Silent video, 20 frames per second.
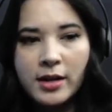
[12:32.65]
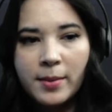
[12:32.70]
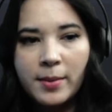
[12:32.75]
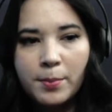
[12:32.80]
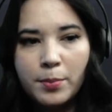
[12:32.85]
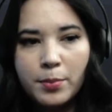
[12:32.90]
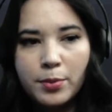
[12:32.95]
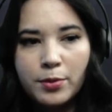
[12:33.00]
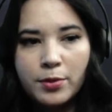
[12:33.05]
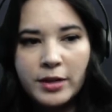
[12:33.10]

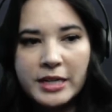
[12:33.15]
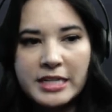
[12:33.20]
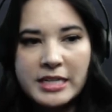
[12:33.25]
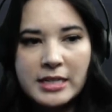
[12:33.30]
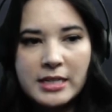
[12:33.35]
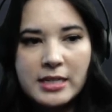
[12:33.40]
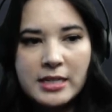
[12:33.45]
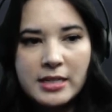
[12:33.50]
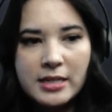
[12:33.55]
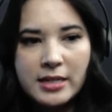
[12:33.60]

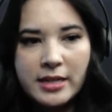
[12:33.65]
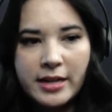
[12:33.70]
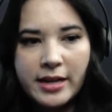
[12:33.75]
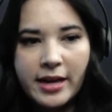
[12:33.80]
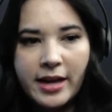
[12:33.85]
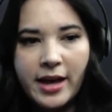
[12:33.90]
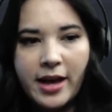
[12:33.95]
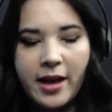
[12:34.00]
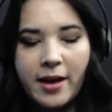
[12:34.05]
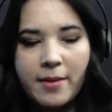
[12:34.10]
print
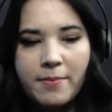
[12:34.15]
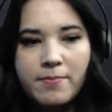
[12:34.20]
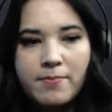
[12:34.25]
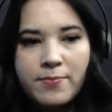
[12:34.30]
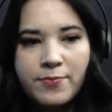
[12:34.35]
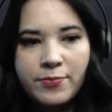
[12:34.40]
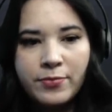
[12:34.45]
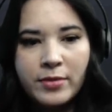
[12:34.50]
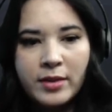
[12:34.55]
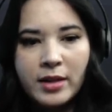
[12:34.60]

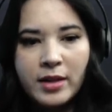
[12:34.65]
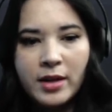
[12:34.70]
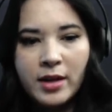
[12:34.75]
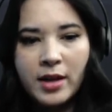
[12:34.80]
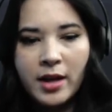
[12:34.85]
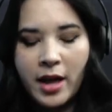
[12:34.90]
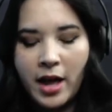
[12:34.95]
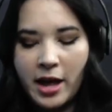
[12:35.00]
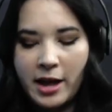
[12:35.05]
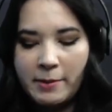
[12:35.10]
M,
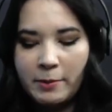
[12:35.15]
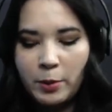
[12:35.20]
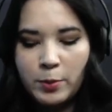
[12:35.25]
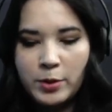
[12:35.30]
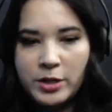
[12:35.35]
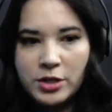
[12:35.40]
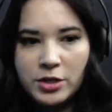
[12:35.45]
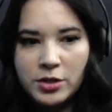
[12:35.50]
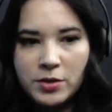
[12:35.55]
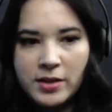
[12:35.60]
and when
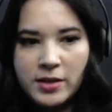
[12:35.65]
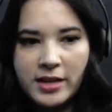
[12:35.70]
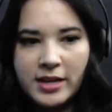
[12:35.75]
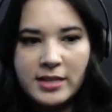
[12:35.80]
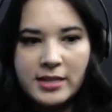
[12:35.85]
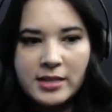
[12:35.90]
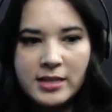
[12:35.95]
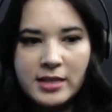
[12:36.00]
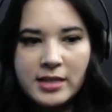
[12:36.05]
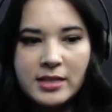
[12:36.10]
we do
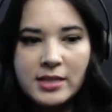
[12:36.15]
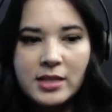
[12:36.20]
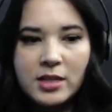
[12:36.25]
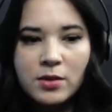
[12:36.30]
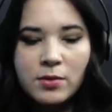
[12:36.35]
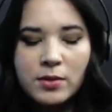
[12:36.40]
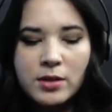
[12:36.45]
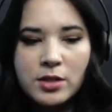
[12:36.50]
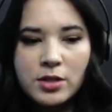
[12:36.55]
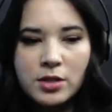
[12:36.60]
this, it's going
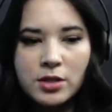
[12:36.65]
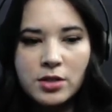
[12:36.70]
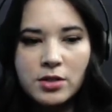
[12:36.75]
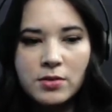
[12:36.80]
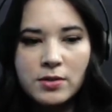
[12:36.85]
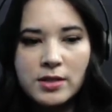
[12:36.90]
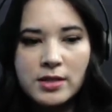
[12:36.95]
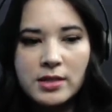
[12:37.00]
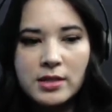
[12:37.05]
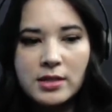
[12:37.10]
to return
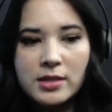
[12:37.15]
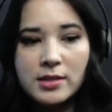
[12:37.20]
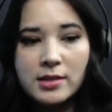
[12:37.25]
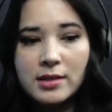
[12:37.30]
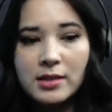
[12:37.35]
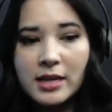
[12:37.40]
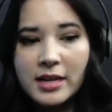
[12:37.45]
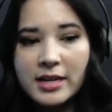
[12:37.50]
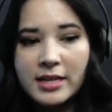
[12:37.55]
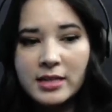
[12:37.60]
to us this
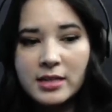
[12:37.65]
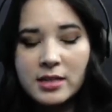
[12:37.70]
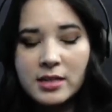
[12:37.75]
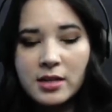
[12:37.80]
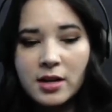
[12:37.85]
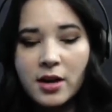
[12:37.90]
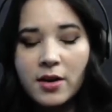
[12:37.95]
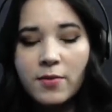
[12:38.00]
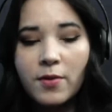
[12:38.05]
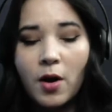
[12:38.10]

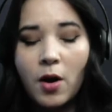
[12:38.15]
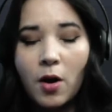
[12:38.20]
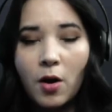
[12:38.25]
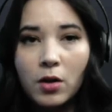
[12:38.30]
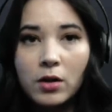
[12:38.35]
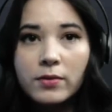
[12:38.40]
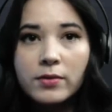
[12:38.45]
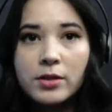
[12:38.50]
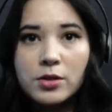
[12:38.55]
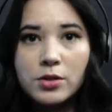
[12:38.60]
list of
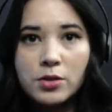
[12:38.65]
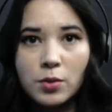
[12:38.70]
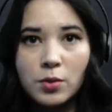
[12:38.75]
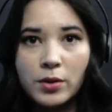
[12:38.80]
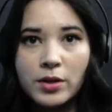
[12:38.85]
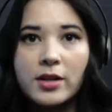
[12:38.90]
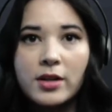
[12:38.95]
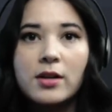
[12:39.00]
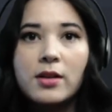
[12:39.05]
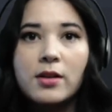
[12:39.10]
all of the
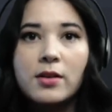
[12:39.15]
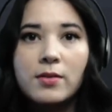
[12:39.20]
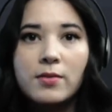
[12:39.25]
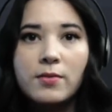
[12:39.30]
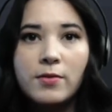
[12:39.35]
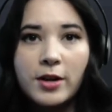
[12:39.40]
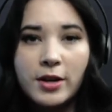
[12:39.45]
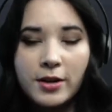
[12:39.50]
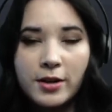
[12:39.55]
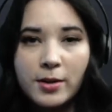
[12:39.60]
sorted
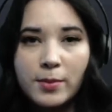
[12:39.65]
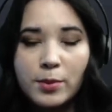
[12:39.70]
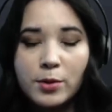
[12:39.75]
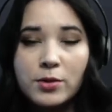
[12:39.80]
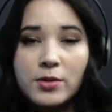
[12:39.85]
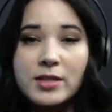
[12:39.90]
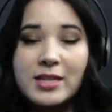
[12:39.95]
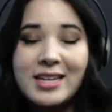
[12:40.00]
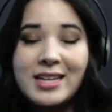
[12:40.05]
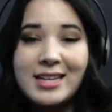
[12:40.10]

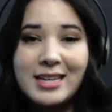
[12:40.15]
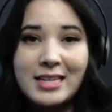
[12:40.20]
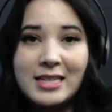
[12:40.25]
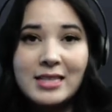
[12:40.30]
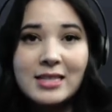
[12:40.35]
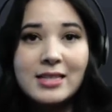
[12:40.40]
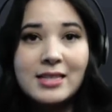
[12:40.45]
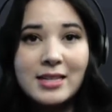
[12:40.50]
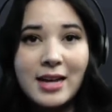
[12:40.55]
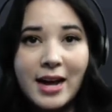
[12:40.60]
variables
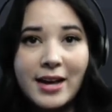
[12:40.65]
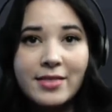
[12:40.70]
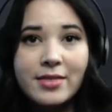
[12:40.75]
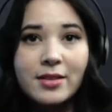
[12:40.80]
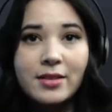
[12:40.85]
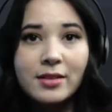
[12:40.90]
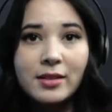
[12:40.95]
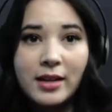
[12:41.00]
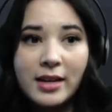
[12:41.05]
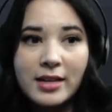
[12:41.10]
inside
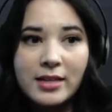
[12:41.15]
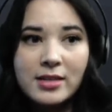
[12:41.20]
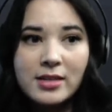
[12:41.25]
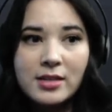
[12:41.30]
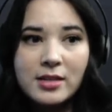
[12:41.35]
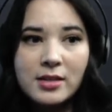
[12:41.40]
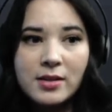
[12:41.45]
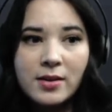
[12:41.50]
the list.